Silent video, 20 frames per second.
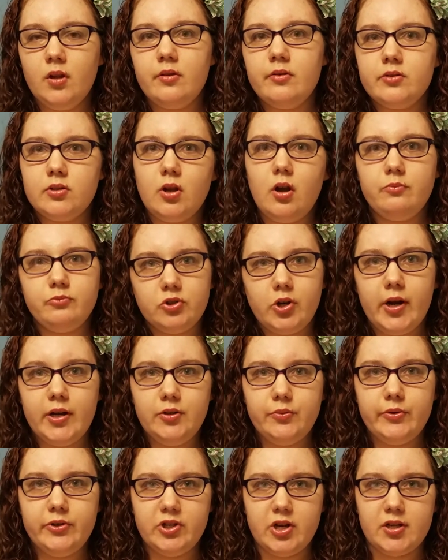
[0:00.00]
So I'm trying
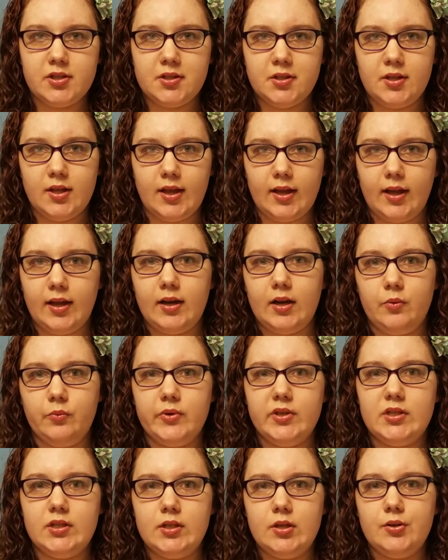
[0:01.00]
to adjust to that, and
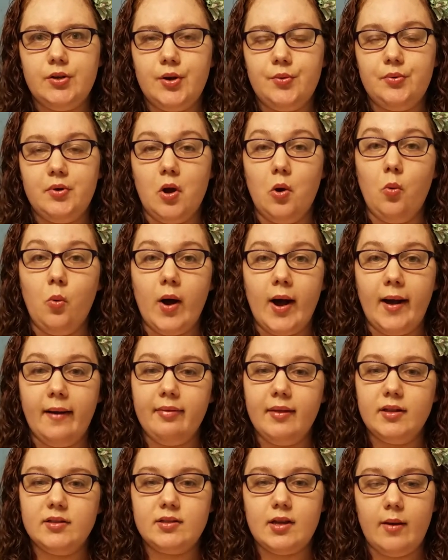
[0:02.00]
we still don't know why
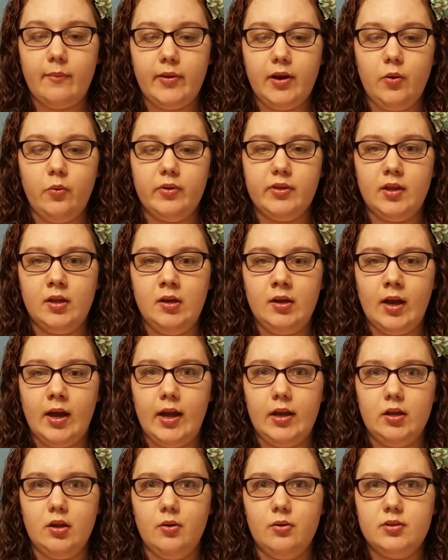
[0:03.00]
that's happening, what the
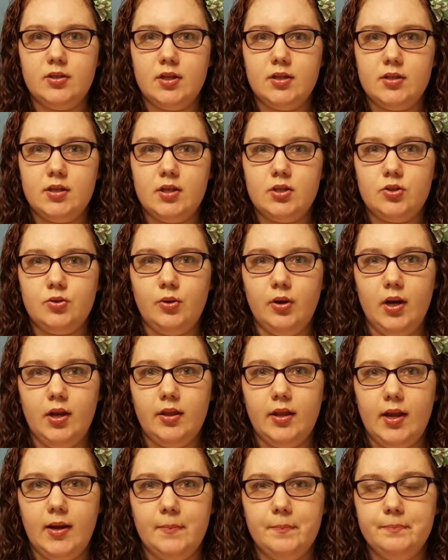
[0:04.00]
diagnosis is or
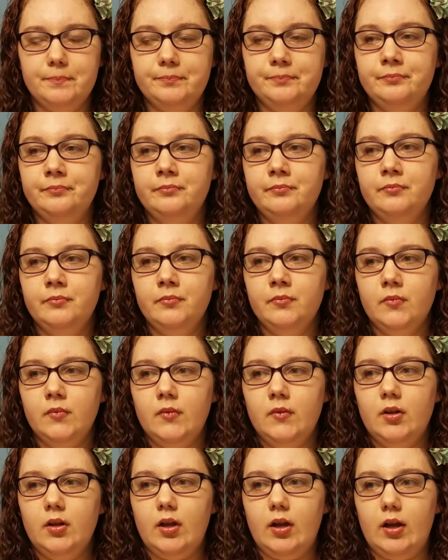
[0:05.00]
anything.
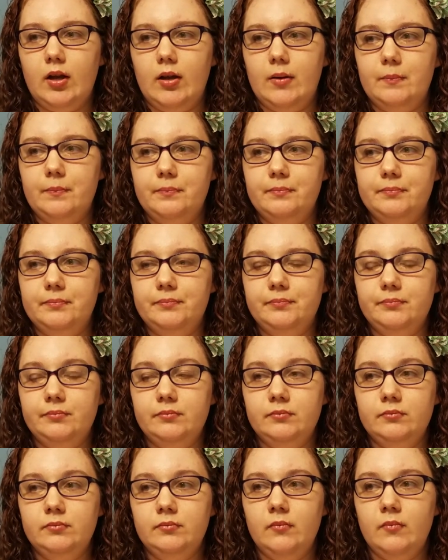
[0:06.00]
Um,
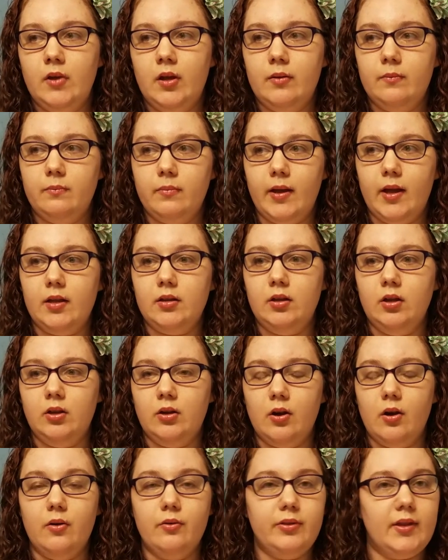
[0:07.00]
but, you
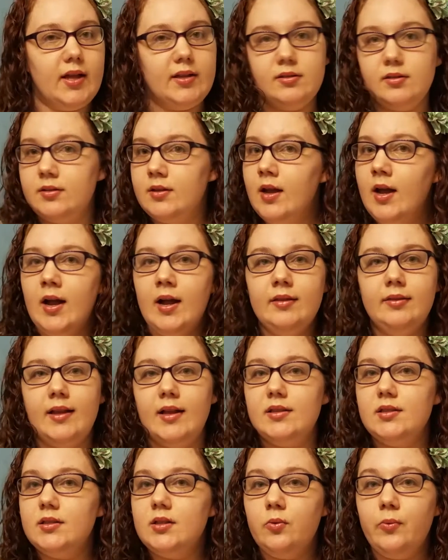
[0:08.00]
know, that's
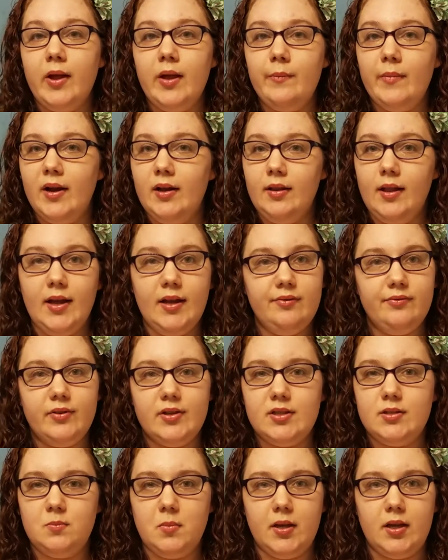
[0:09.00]
that's the way my life
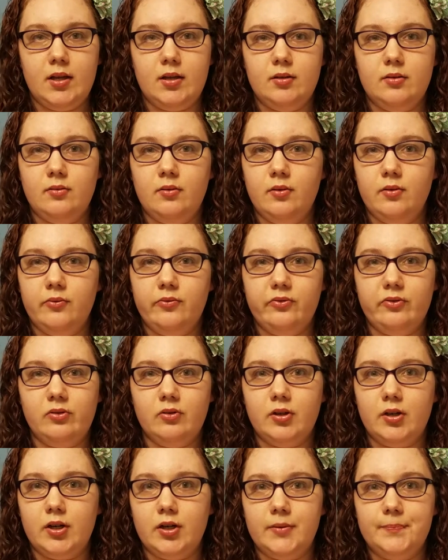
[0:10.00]
has been
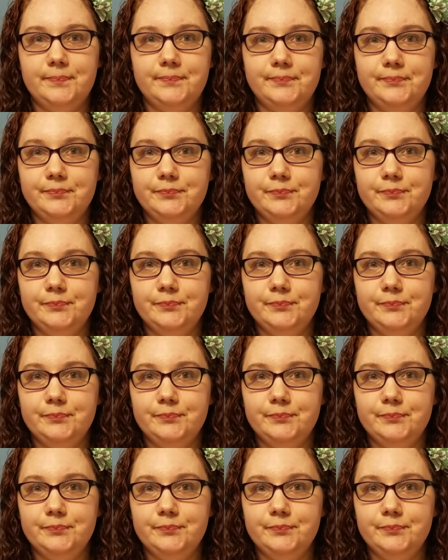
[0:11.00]
for